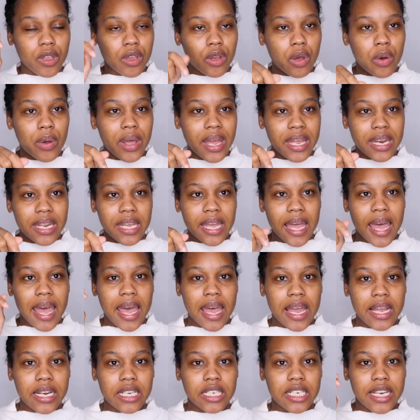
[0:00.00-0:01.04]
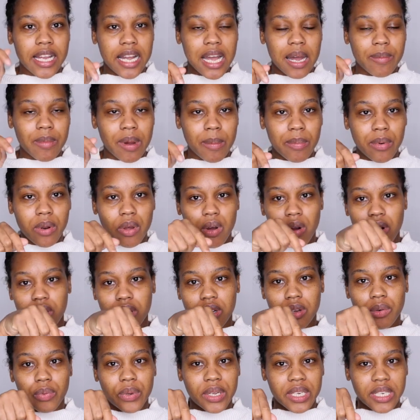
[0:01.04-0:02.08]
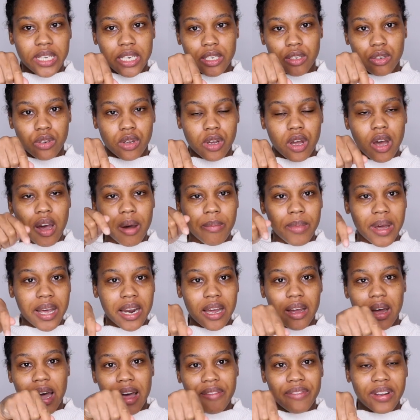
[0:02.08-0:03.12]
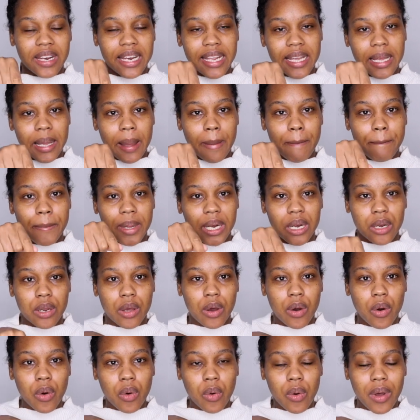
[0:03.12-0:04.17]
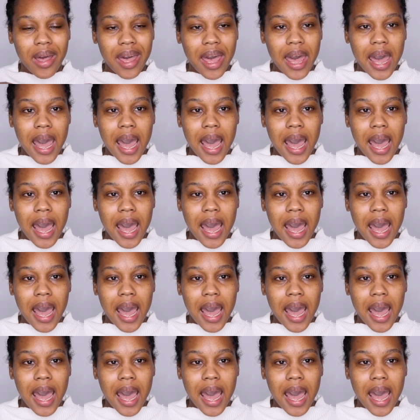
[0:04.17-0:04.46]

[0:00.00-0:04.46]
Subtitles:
Go ahead and check out my blog, queenteshna.com, and I'll have a link below.